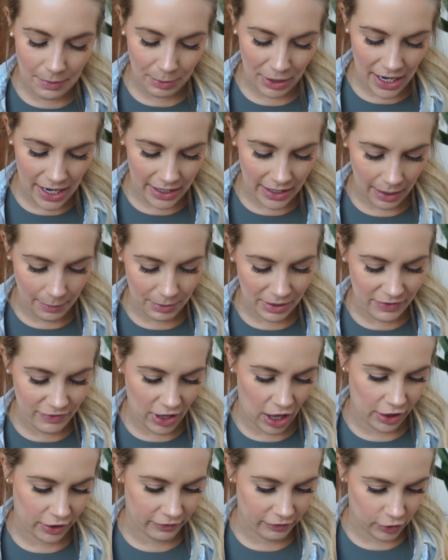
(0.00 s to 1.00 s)
the brand, I believe
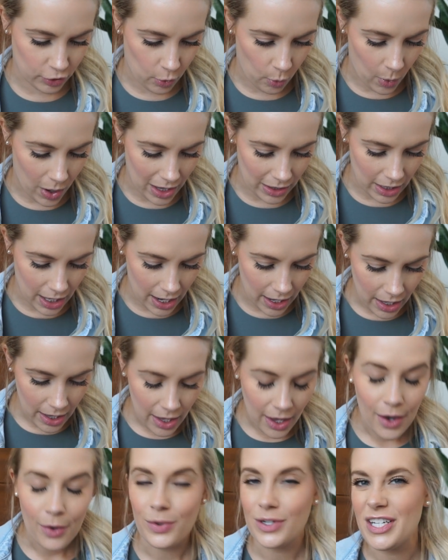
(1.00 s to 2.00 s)
Colorful Koala,
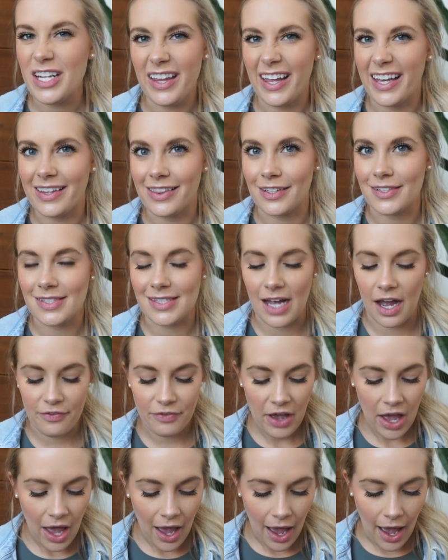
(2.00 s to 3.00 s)
which I like their stuff.
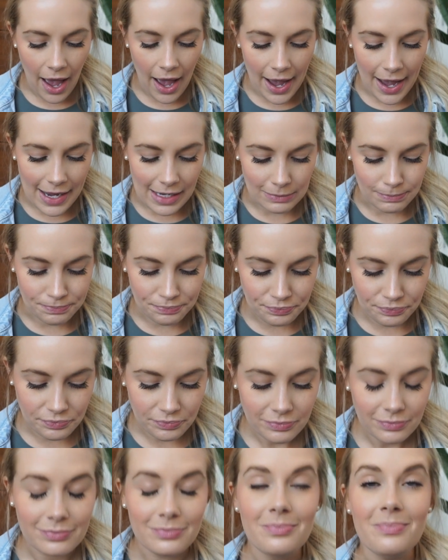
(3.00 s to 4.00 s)
Um,
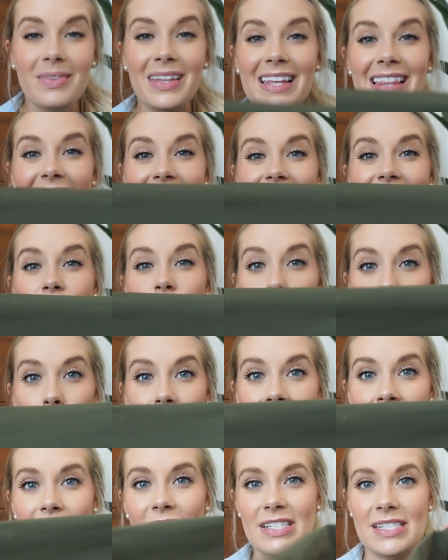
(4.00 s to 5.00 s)
These don't
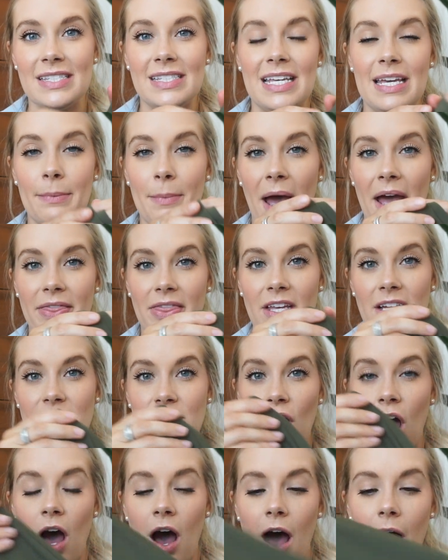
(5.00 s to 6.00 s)
have a seam at the
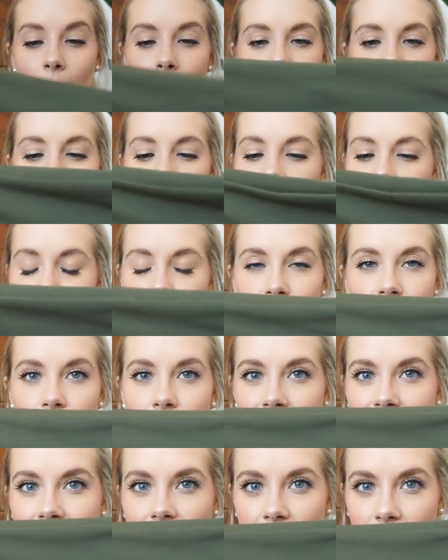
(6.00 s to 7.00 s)
top. These are so nice. I